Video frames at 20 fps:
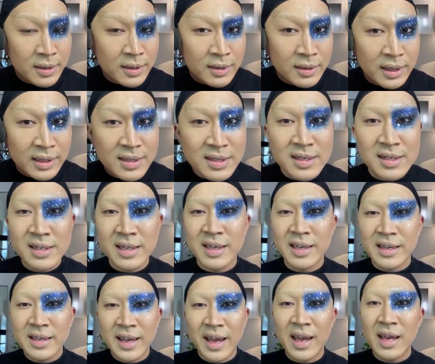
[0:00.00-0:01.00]
Let's
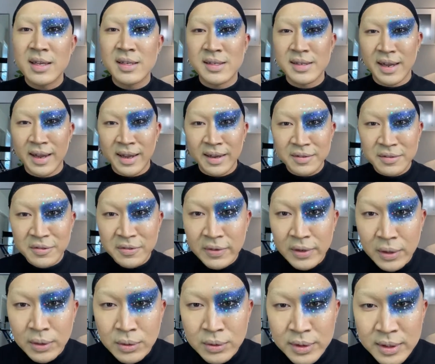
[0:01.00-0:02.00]
see, Kay
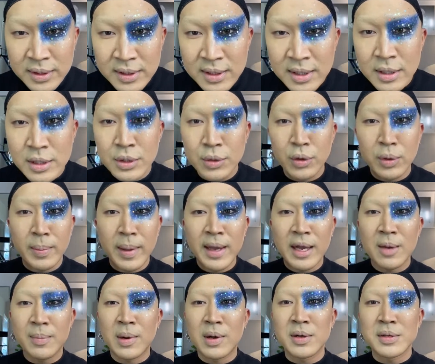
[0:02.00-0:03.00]
Stanfield, doing
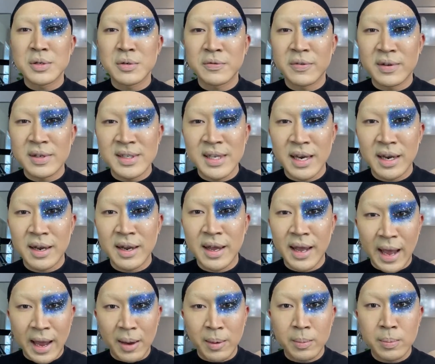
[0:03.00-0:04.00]
makeup also for sanity
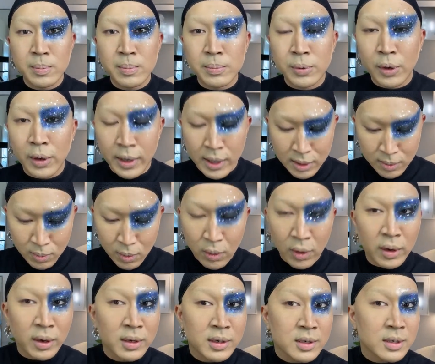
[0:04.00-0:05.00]
and praying
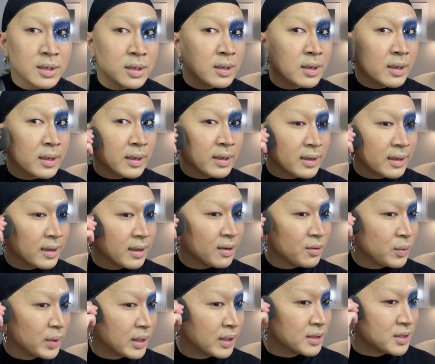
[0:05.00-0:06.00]
more. Yeah,
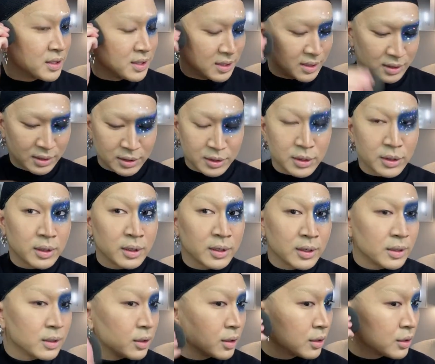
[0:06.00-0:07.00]
we could
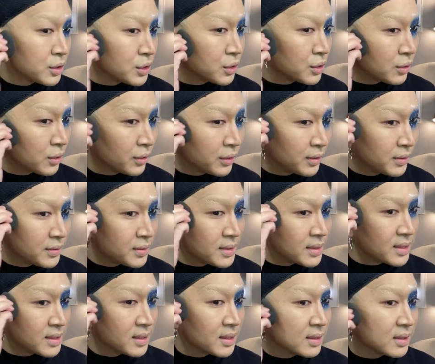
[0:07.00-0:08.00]
sure
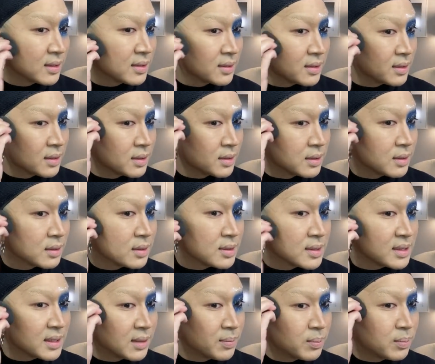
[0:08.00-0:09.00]
use
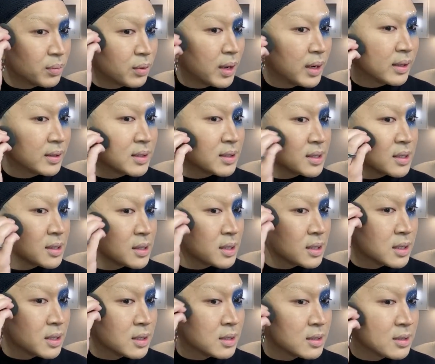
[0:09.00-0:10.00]
some prayers.
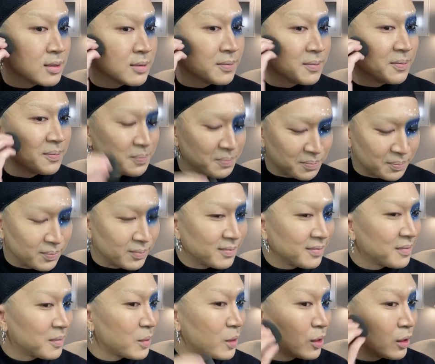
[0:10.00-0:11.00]

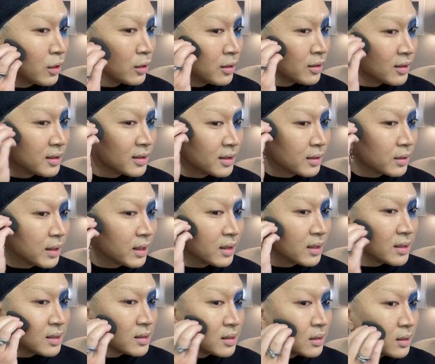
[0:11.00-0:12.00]
Okay,
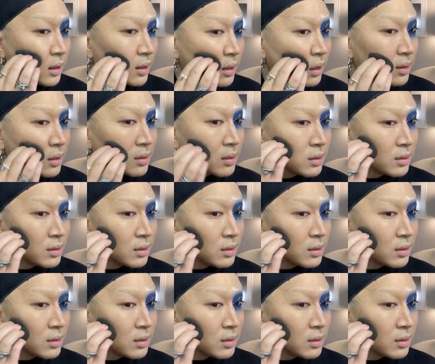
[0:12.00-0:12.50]
let's see.